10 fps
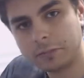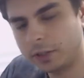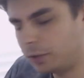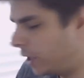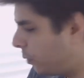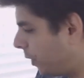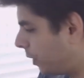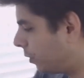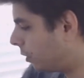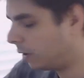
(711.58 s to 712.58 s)
So that's
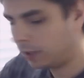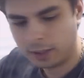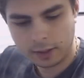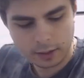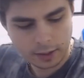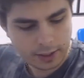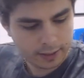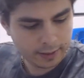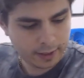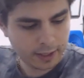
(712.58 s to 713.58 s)
pretty cool.
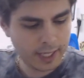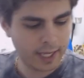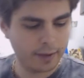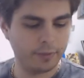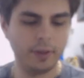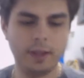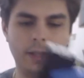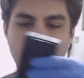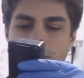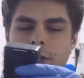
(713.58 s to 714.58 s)
And then I have
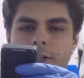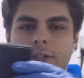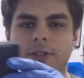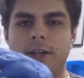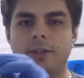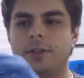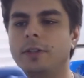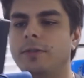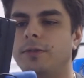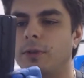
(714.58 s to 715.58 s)
the charger
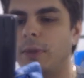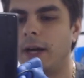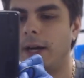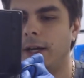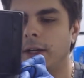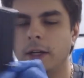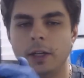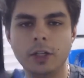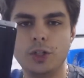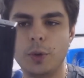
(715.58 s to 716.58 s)
station for my
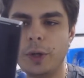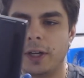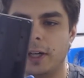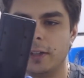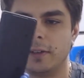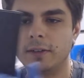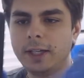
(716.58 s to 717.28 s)
Joy-Cons.